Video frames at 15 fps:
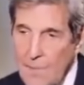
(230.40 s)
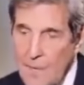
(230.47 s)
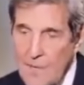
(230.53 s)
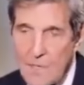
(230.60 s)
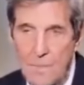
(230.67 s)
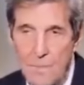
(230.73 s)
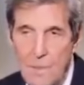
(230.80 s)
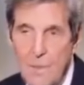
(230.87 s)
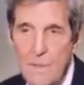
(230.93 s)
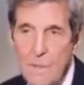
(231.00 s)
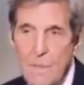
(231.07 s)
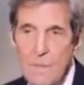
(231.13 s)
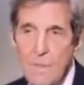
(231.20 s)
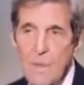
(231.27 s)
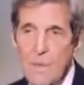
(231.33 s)
President
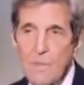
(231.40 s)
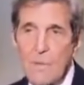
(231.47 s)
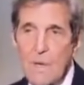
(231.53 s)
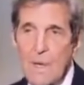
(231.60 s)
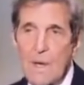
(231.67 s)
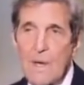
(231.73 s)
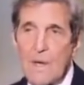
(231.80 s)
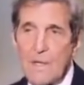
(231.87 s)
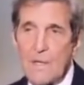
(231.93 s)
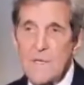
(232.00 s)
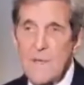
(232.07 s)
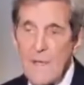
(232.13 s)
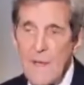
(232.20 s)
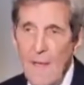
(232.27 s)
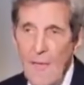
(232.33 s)
Putin would realize